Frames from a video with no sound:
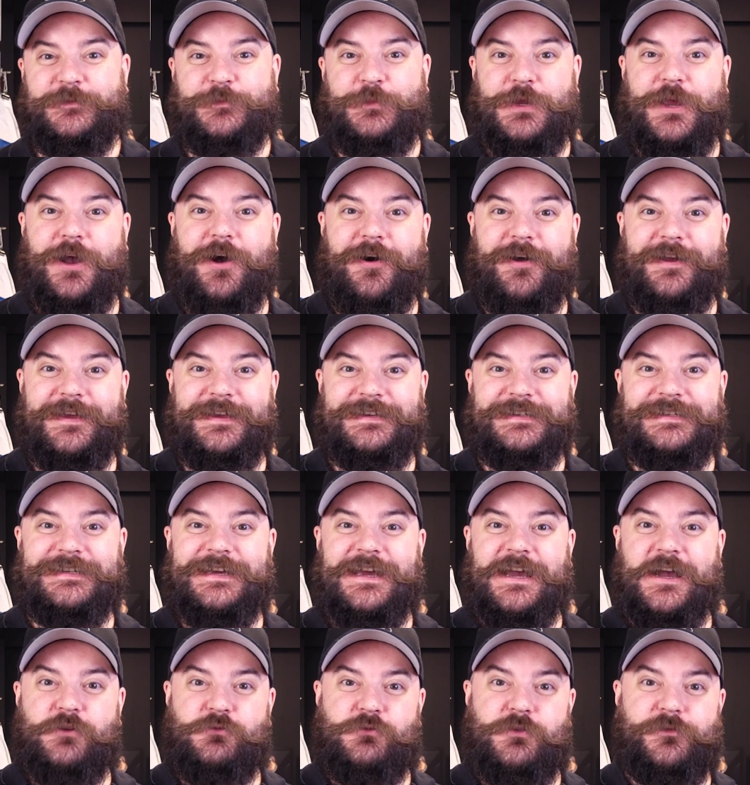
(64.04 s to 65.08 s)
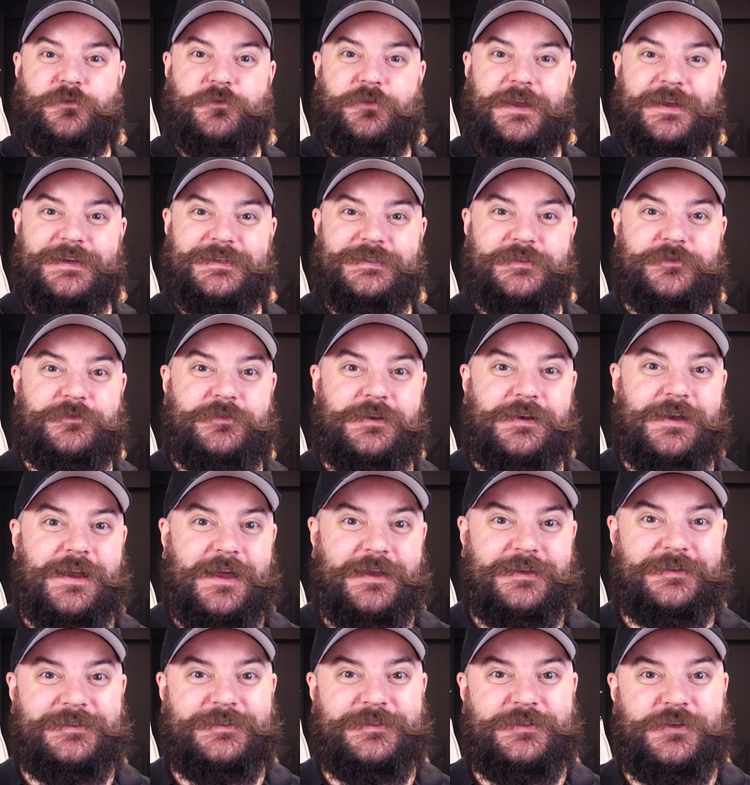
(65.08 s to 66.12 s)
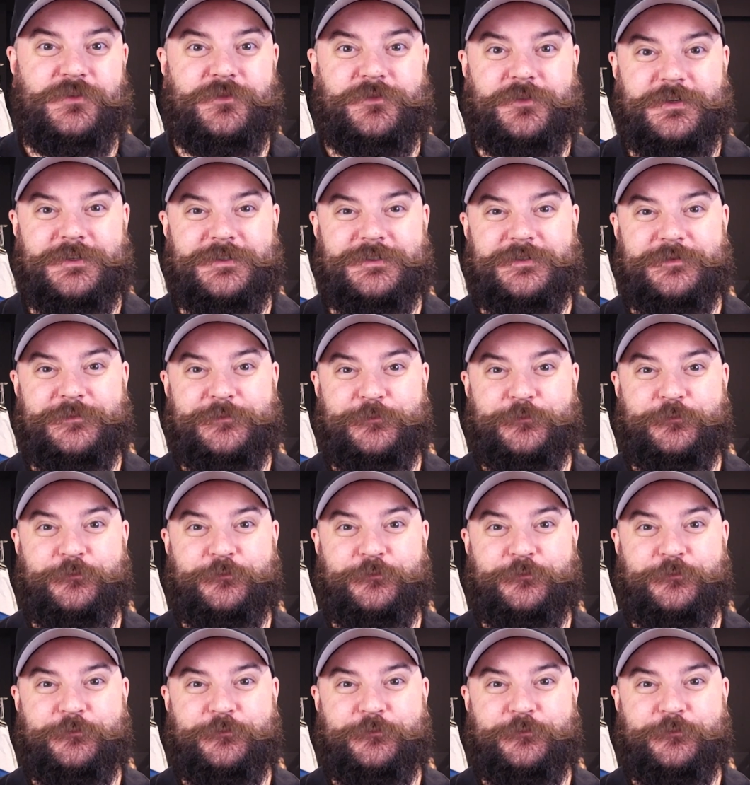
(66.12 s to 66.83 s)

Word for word: is behind a reflective glass surface?